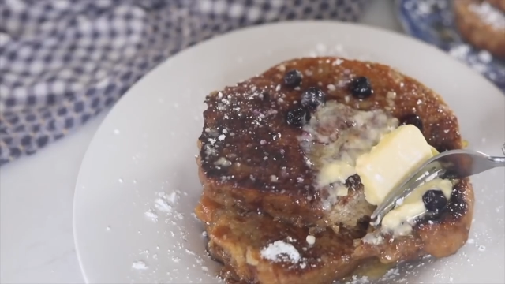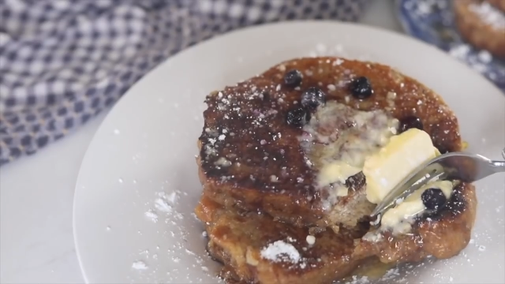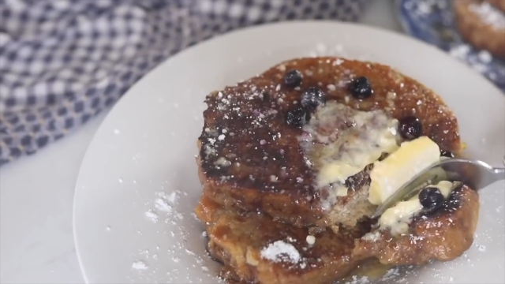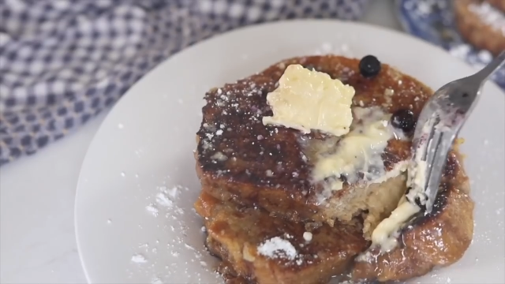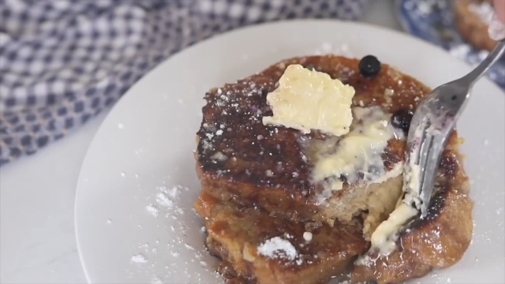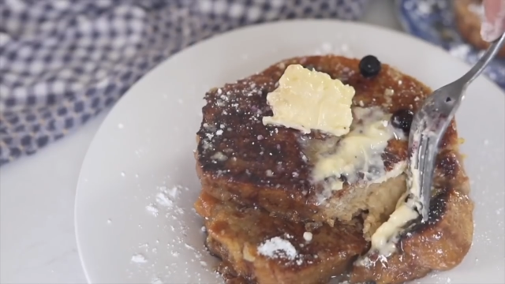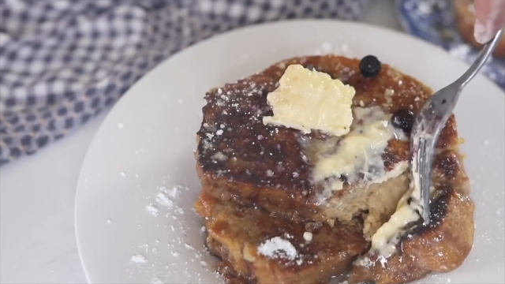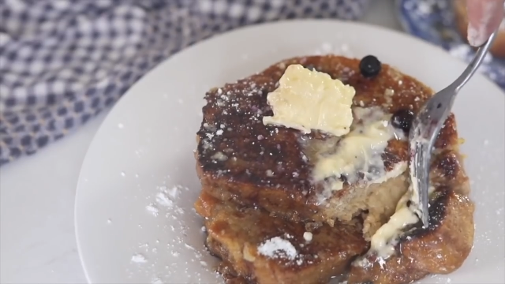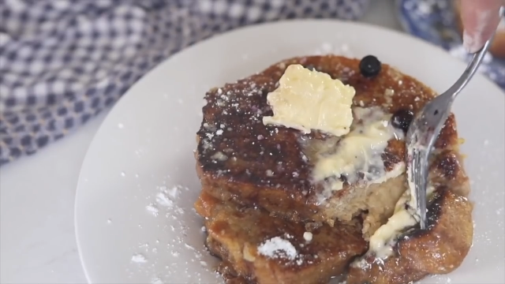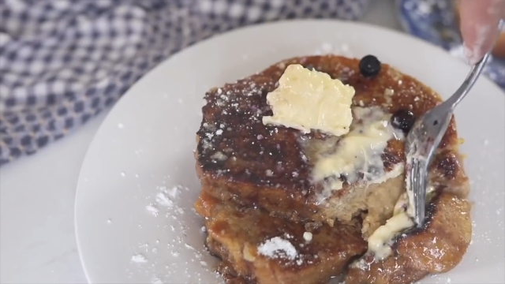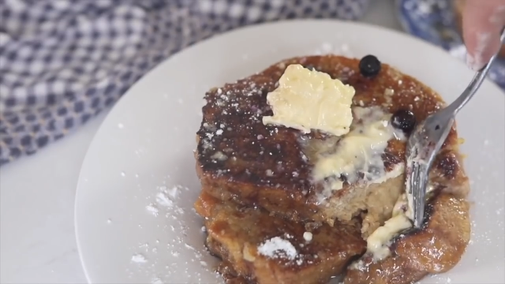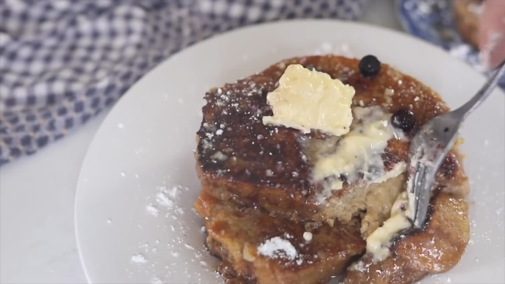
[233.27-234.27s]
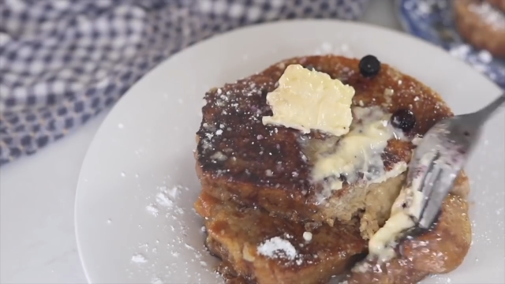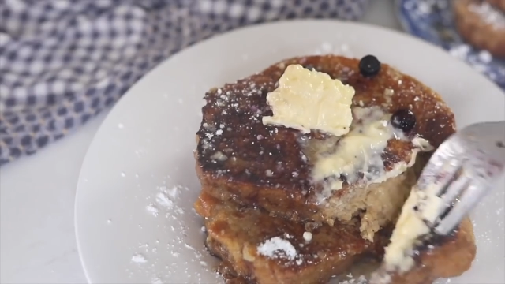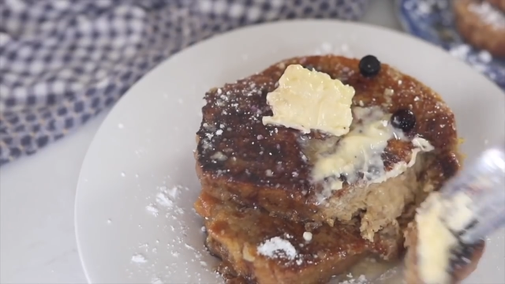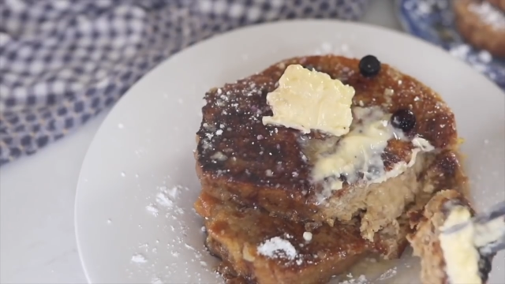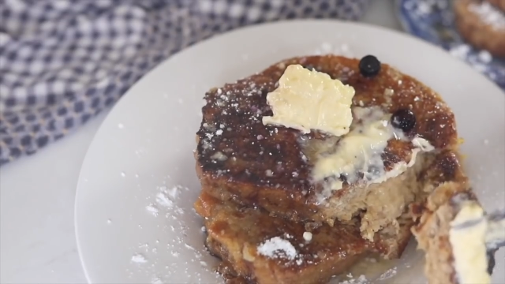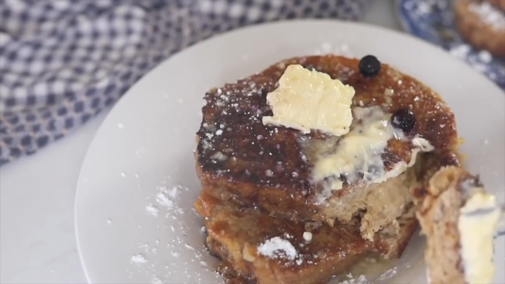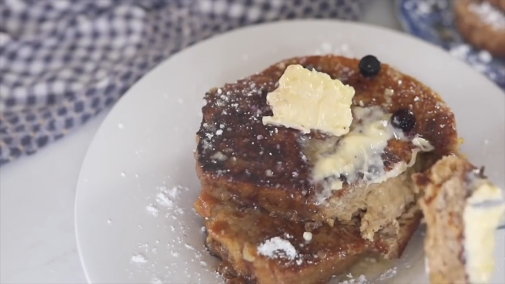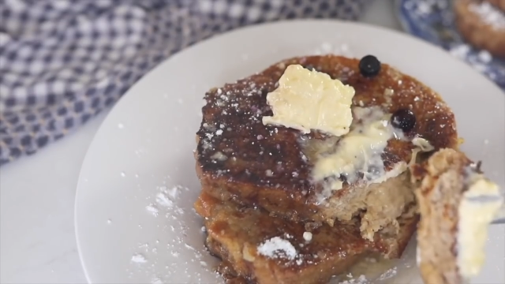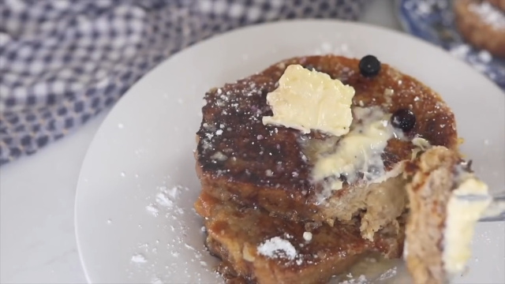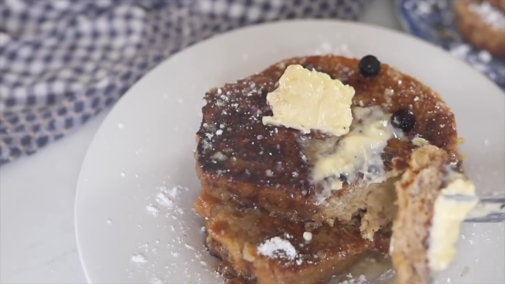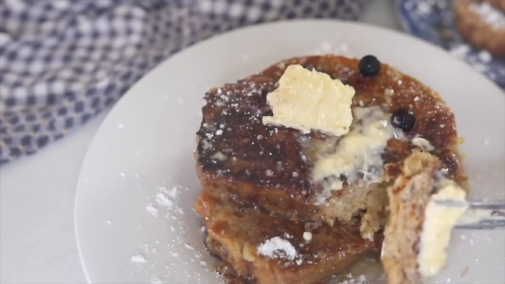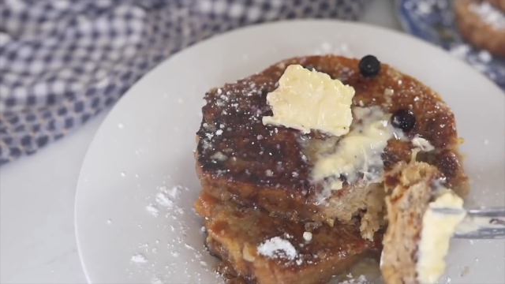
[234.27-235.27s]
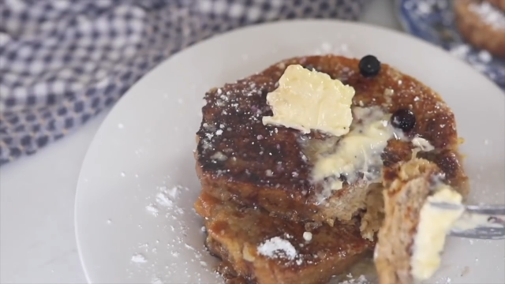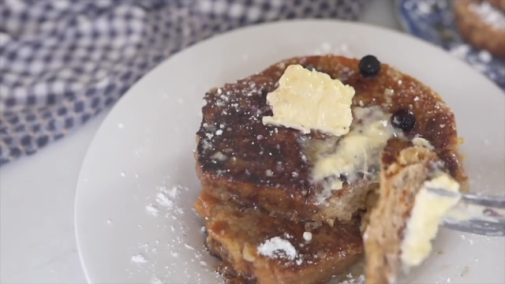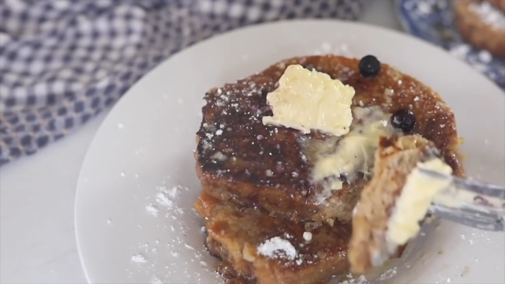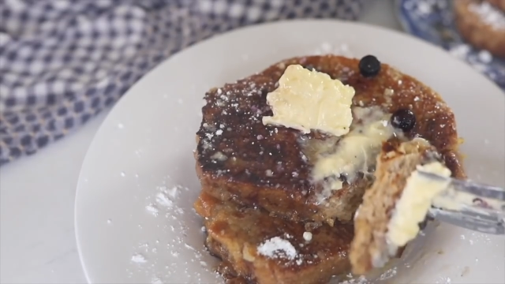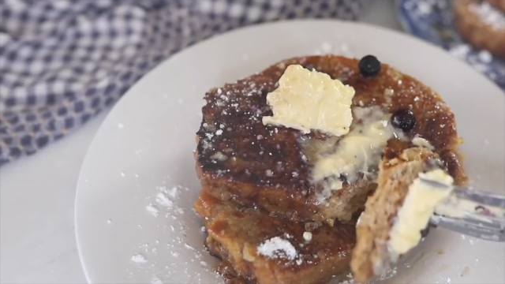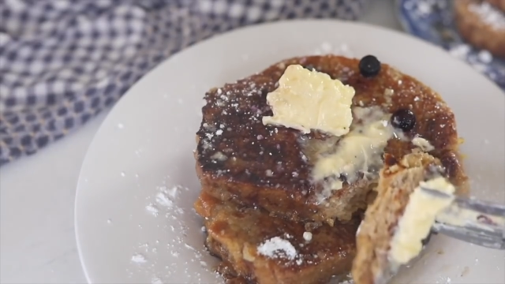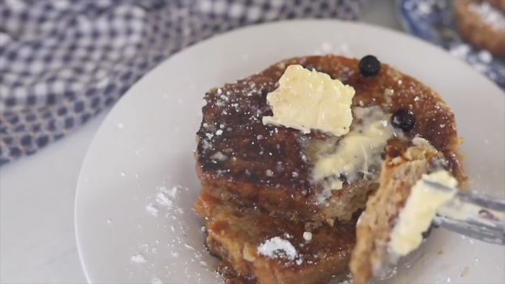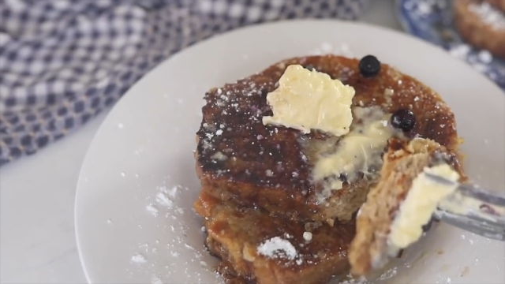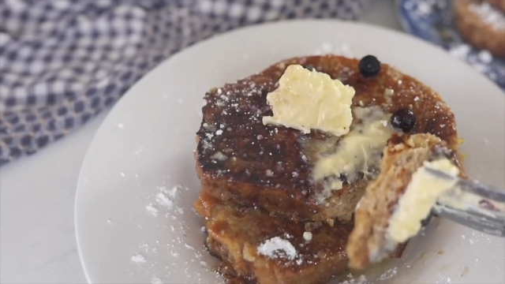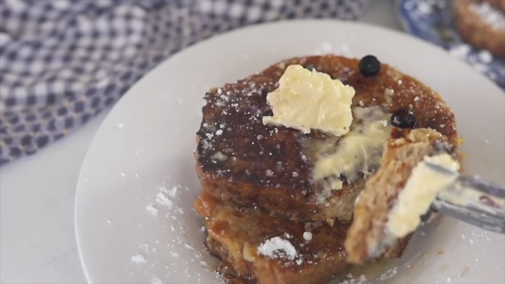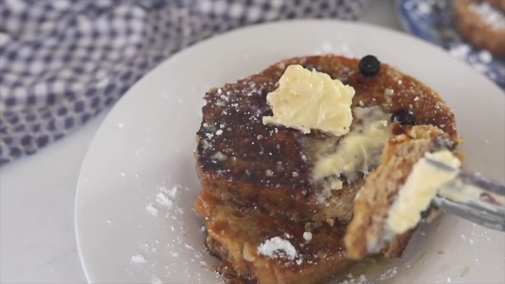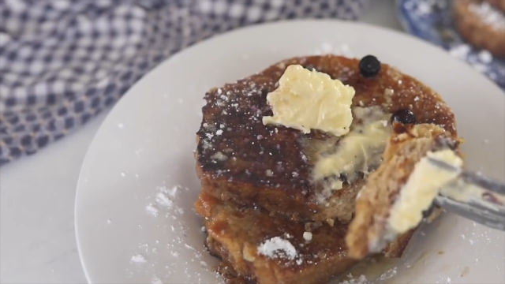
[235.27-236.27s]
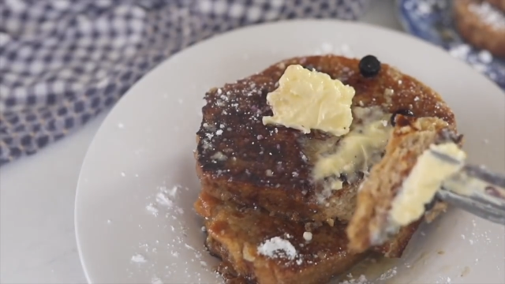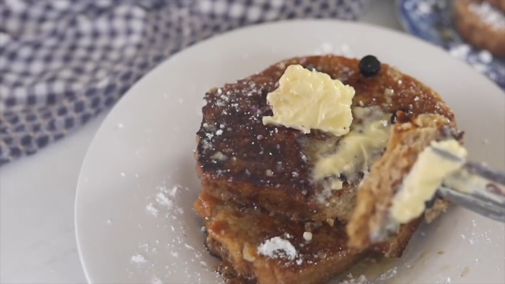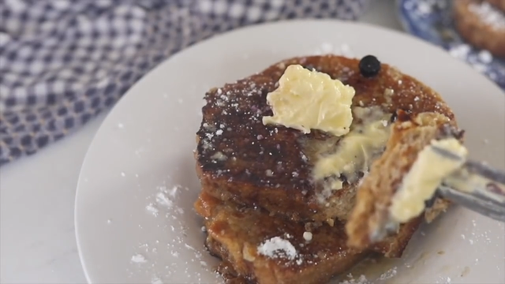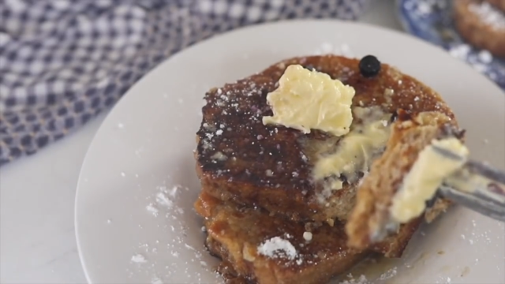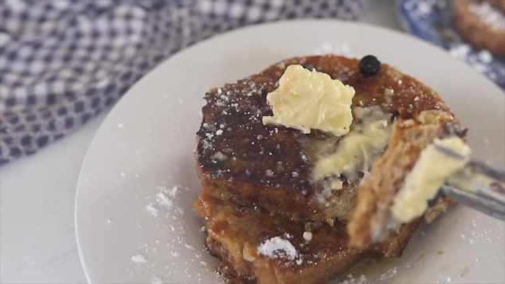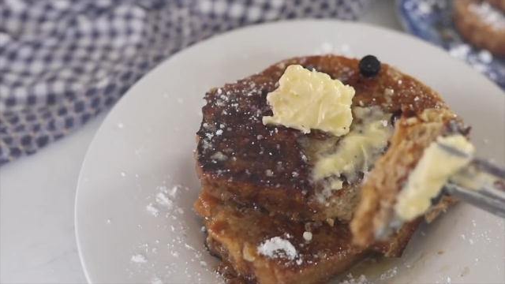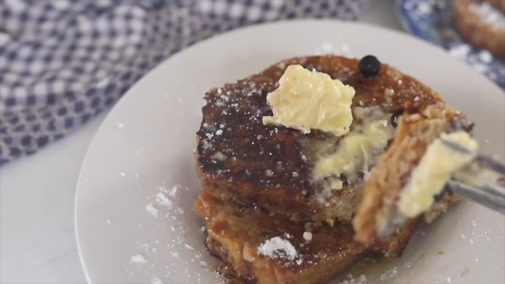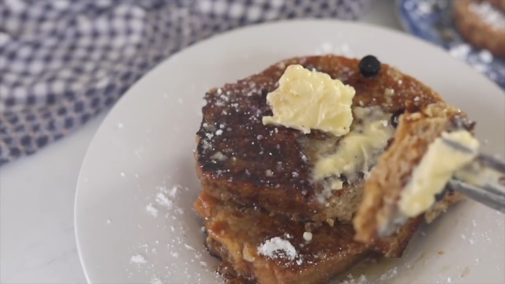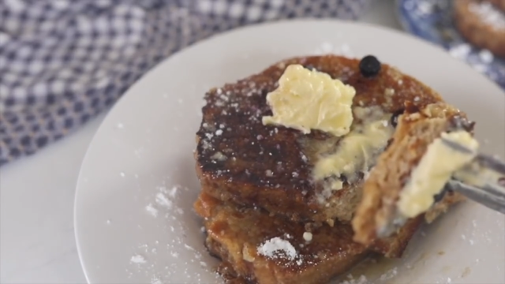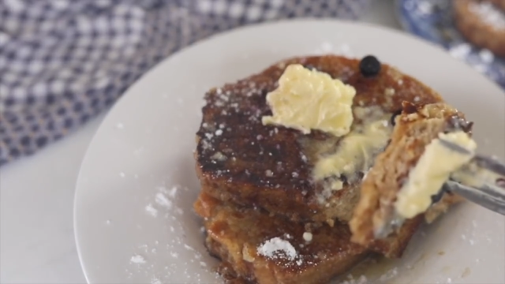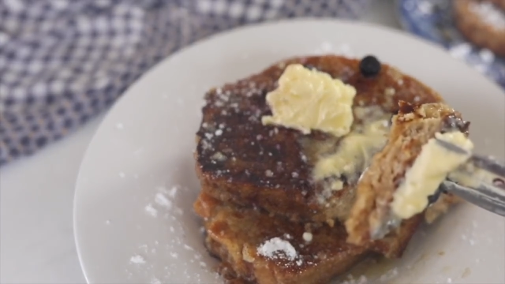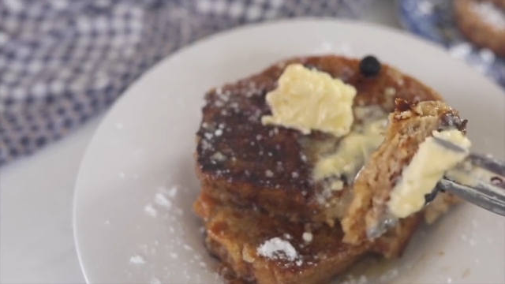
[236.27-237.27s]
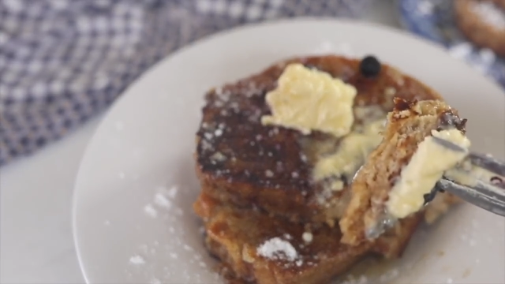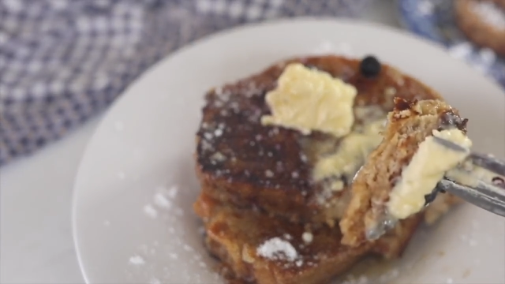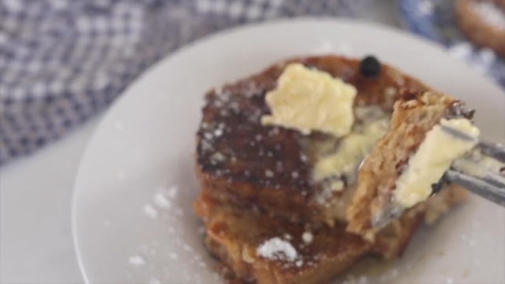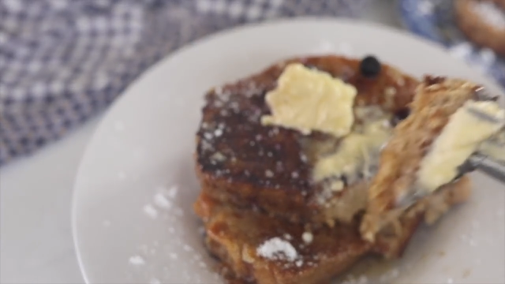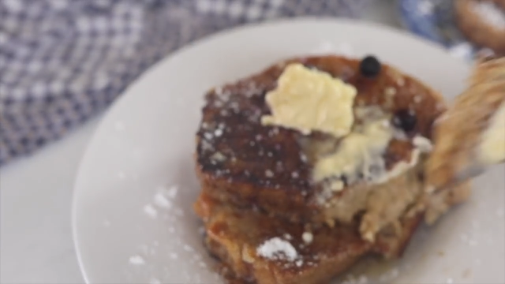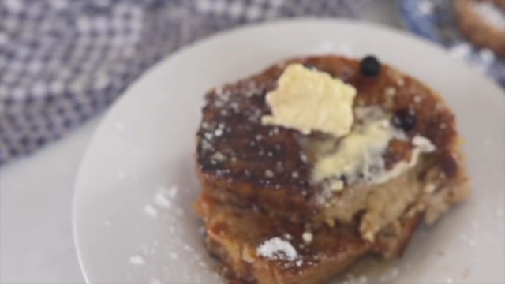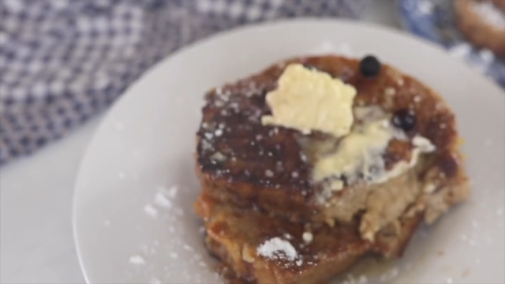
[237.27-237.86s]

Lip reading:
No face is visible, so there are no lips to read.